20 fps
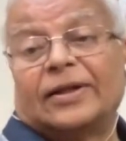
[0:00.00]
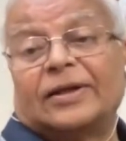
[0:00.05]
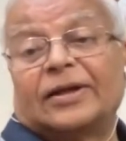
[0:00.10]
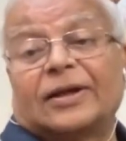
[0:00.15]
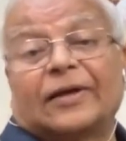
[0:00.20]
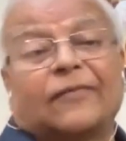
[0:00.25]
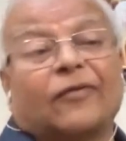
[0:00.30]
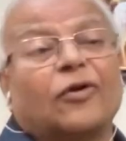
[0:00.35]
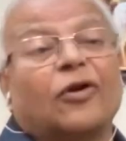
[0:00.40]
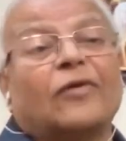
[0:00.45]
The
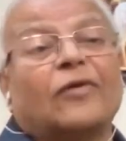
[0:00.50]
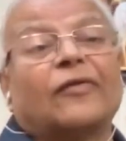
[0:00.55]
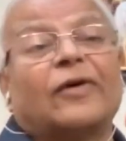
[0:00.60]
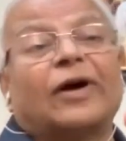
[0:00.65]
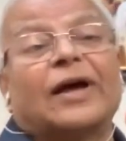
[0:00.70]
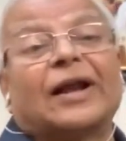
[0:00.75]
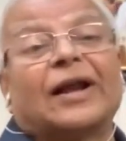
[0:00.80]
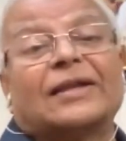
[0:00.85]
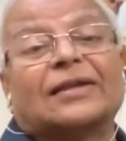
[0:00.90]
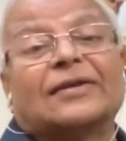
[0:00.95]
Teflon
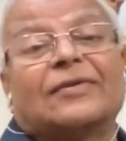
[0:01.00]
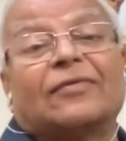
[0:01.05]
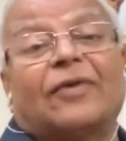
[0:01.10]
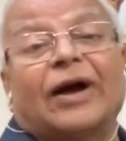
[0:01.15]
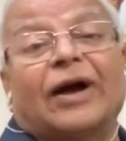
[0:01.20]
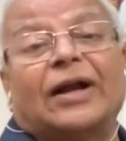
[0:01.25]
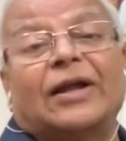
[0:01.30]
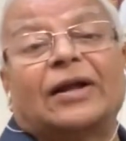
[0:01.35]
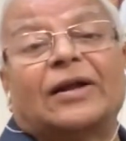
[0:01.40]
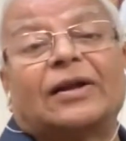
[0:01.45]
wire has a
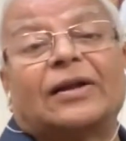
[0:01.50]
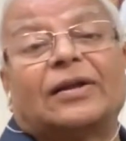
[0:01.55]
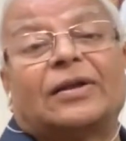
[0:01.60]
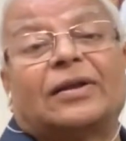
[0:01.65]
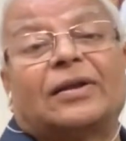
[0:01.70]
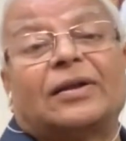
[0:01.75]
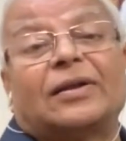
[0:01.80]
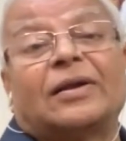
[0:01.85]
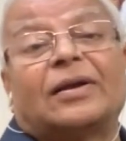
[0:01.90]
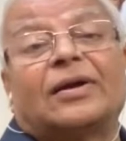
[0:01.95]
wider
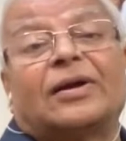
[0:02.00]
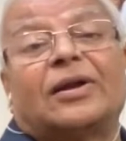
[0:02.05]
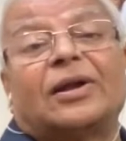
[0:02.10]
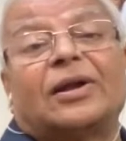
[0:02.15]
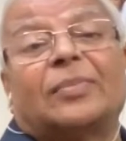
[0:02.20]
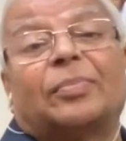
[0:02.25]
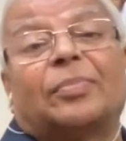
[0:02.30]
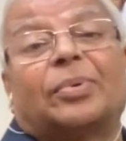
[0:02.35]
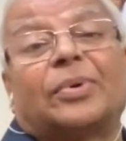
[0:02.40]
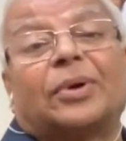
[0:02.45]

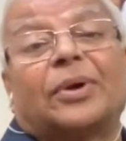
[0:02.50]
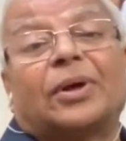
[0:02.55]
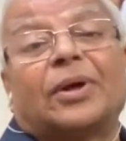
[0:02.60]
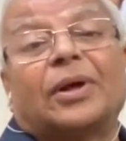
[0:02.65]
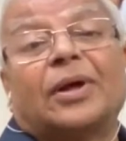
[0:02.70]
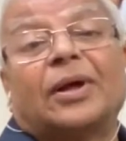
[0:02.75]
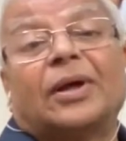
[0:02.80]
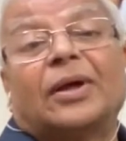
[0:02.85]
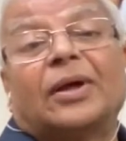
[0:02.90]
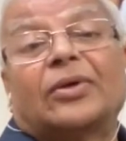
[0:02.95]
tip.
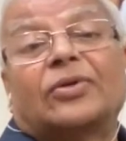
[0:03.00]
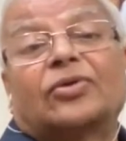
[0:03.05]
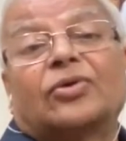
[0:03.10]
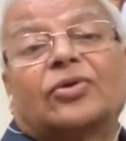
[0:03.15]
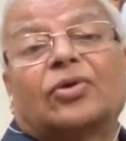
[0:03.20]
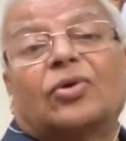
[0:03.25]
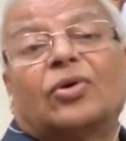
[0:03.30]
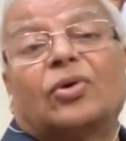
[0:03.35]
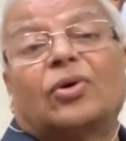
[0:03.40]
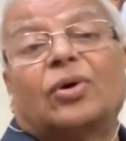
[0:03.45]

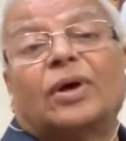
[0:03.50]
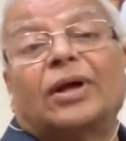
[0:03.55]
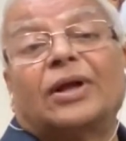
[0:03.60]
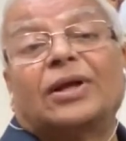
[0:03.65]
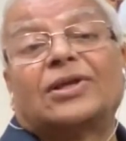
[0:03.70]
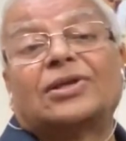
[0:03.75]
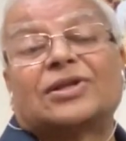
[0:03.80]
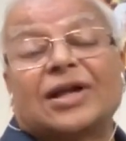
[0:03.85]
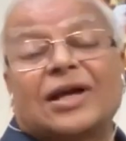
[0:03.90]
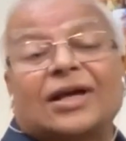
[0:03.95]
So
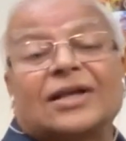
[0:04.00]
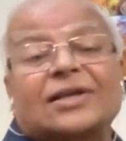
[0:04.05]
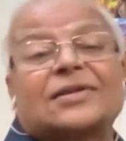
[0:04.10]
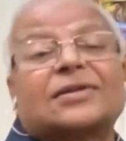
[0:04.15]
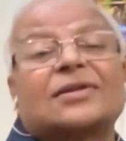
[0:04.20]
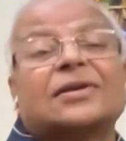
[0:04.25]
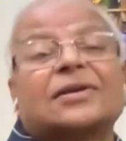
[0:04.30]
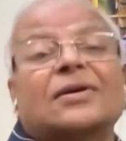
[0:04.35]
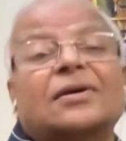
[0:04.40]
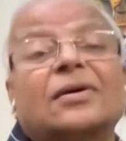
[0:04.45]
it
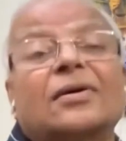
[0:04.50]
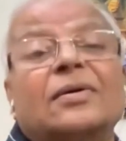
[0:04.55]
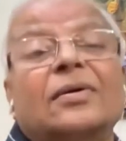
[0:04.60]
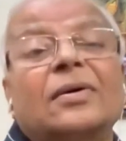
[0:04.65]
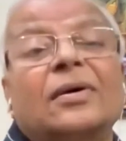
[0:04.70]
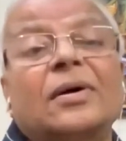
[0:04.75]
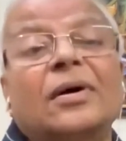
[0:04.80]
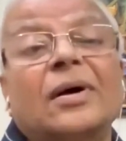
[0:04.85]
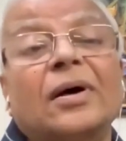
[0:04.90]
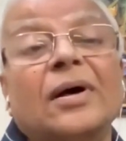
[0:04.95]
stays, uh,